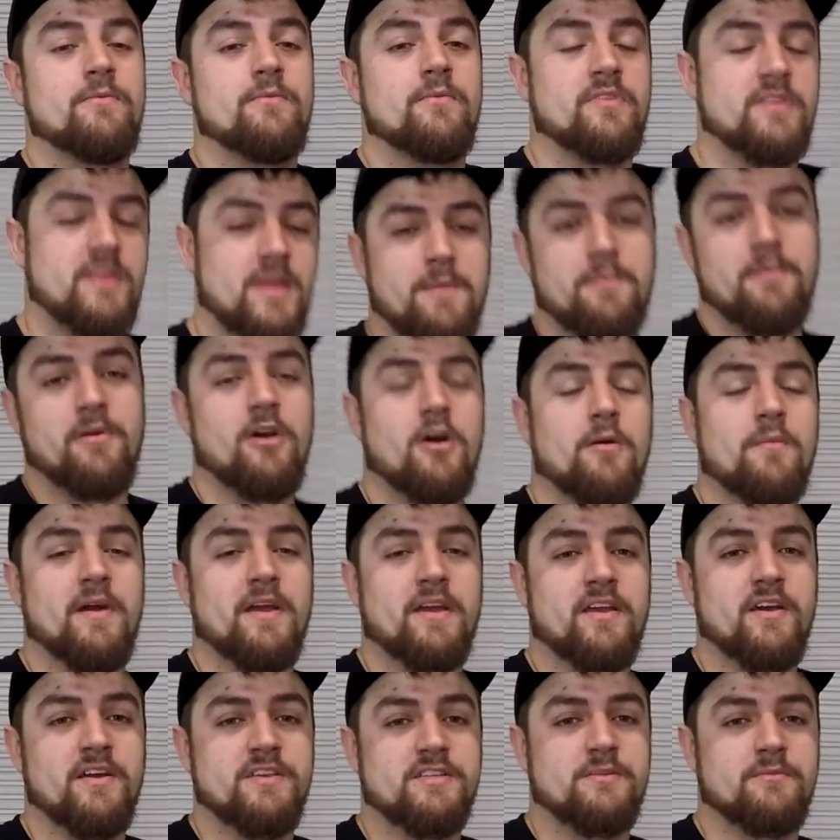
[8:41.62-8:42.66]
with keeping all my
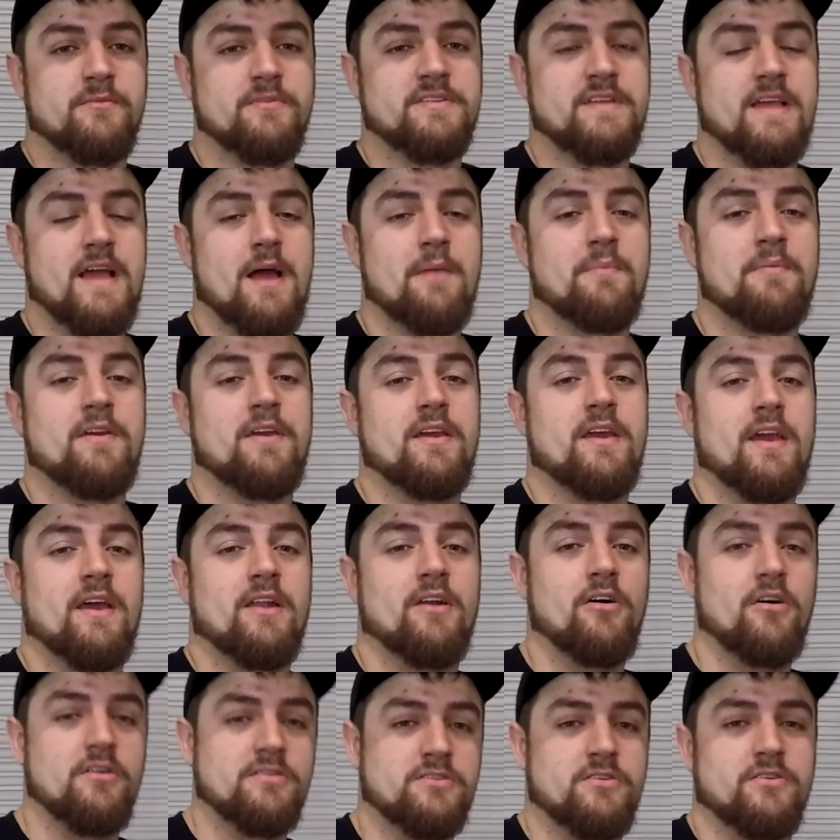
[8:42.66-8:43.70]
customers happy, and
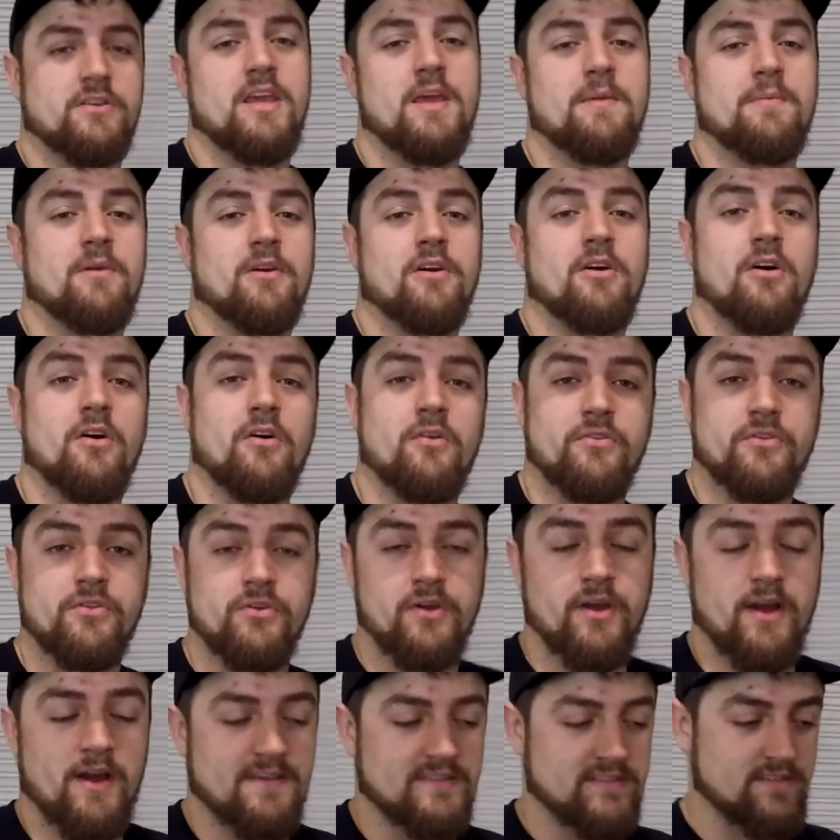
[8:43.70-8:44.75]
also keeping all of you
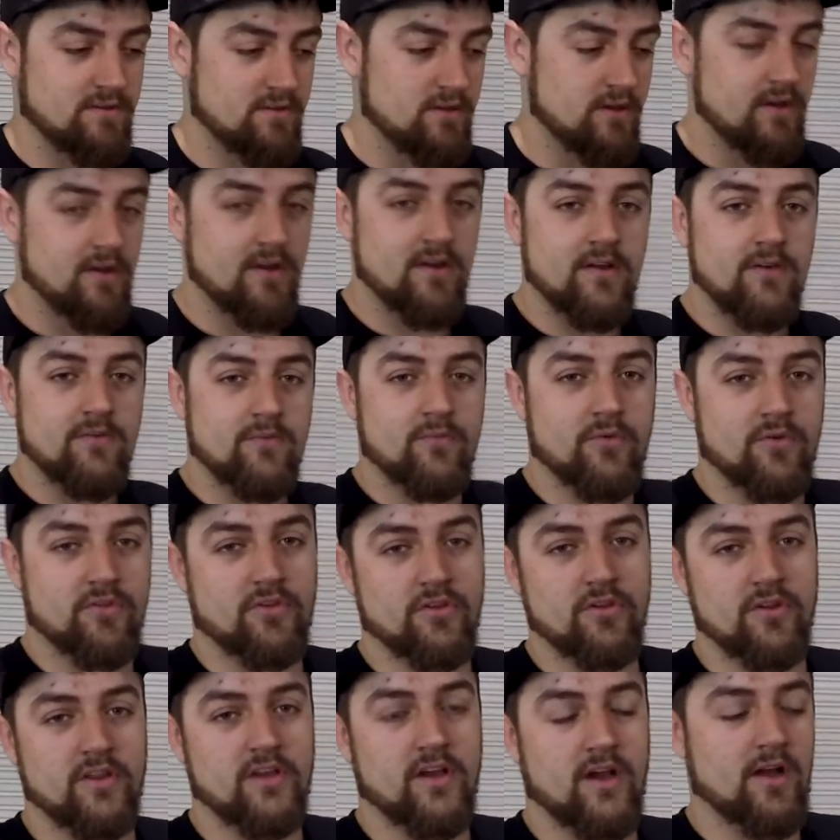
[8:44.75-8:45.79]
guys with
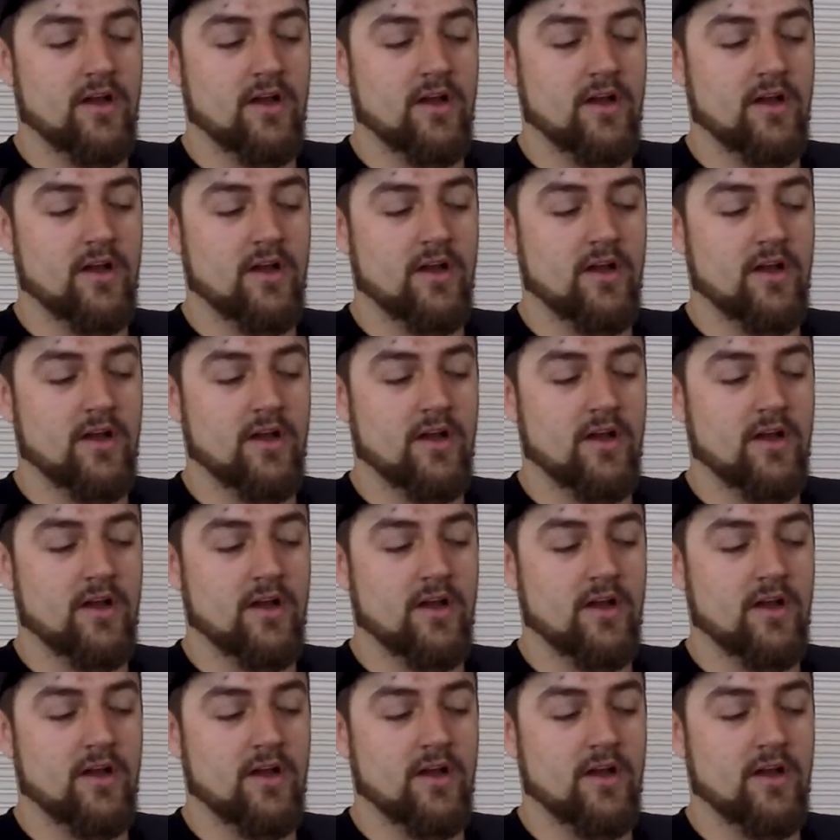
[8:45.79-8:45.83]
good